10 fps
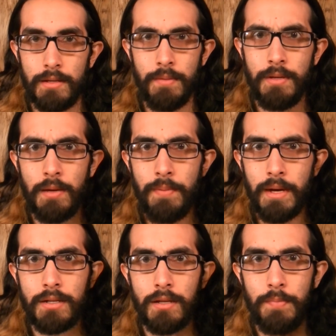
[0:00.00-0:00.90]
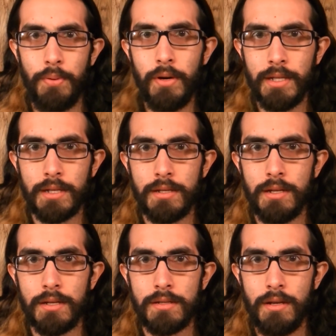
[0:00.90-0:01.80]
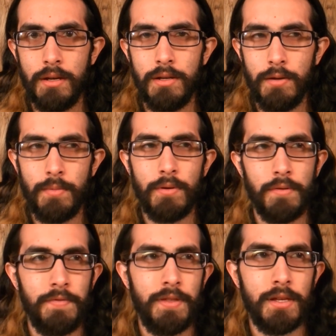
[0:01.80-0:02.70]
Time to get back to the pointlessness. No more of